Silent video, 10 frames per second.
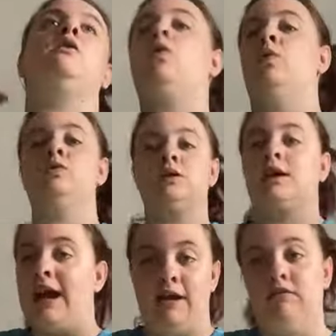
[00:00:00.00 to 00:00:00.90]
caused
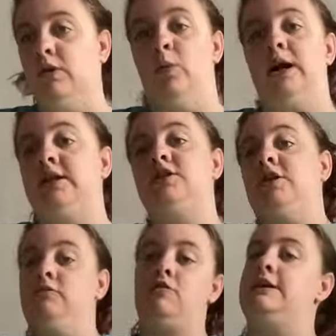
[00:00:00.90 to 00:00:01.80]
Carrie White to
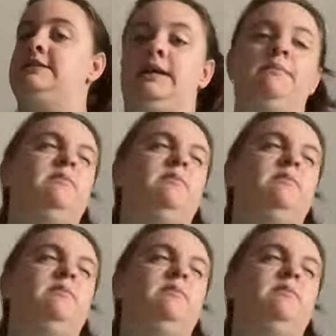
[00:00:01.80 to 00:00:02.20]
go crazy.